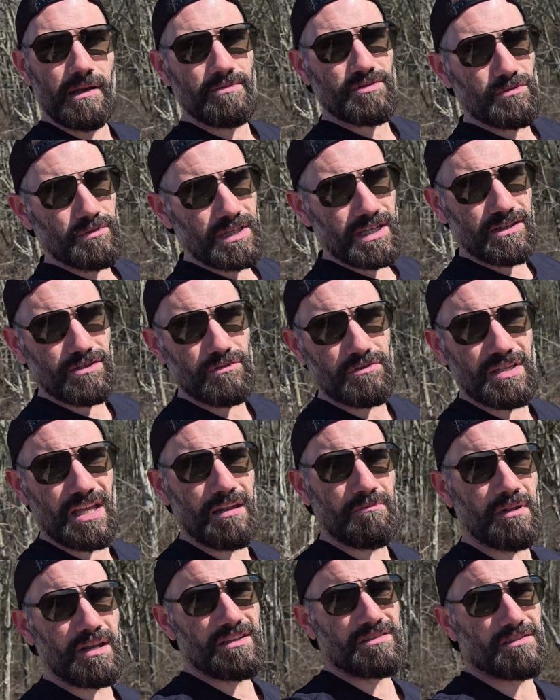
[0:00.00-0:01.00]
So we got to do 10
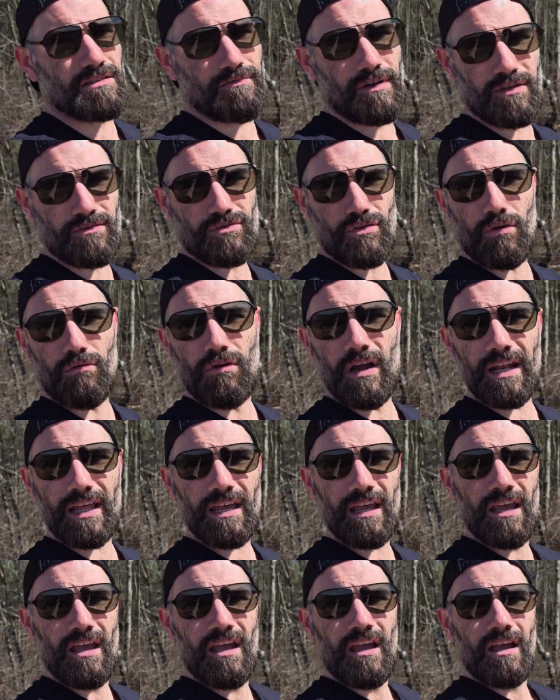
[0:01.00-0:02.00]
minutes of outdoor running
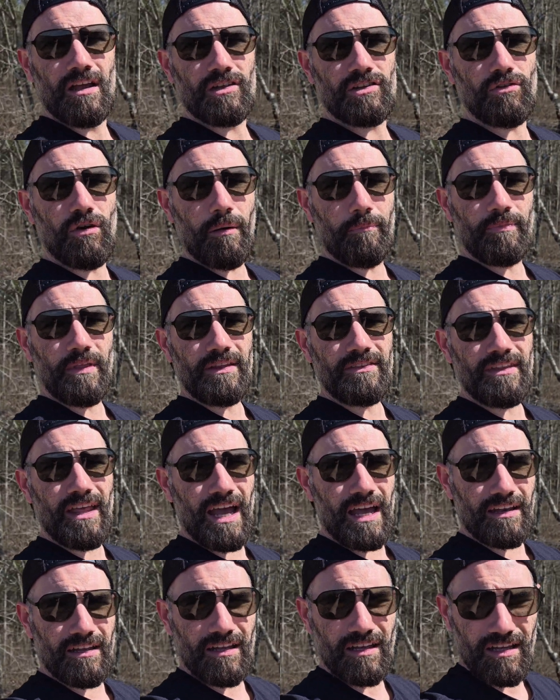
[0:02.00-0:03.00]
to update
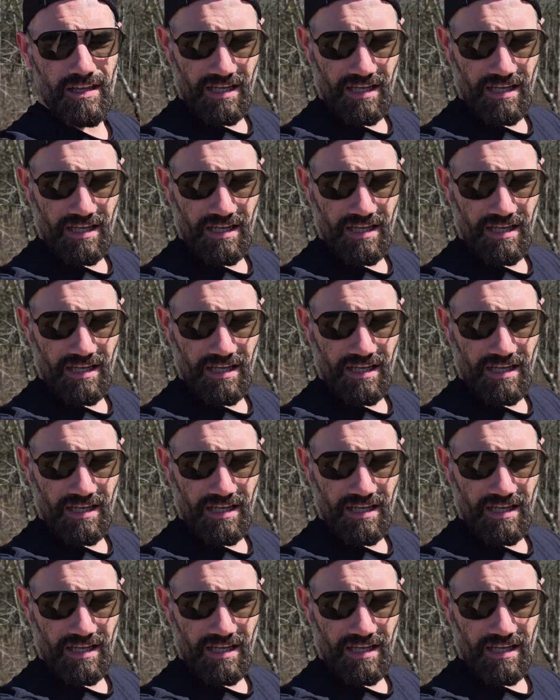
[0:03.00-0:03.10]
that.